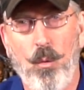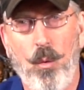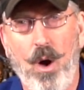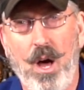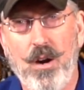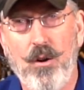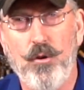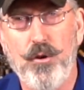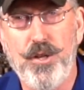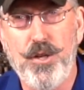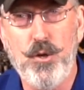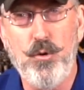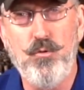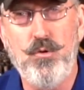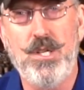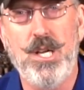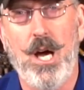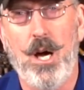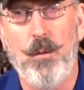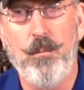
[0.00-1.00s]
Why don't you
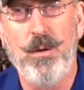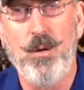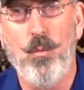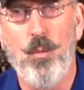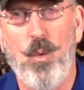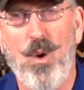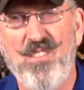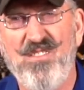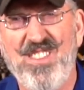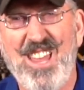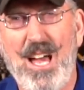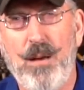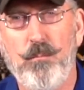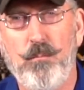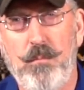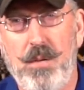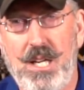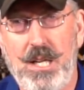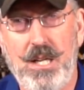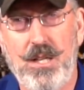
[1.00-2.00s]
tell me what that
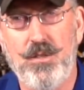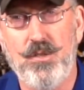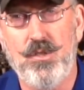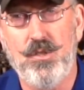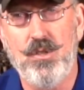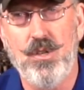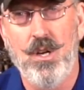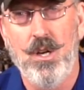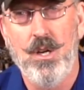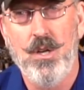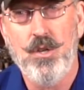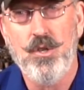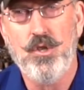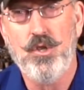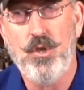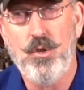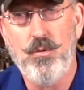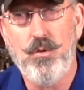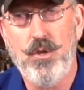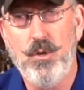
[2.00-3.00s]
means
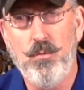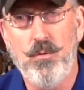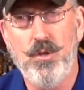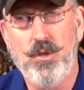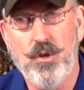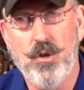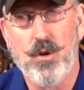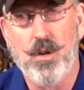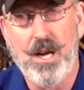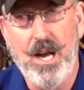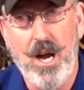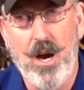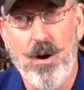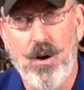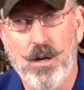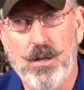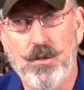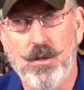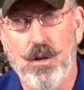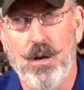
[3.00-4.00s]
to you and your
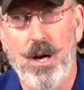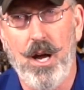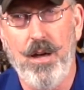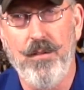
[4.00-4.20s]
character?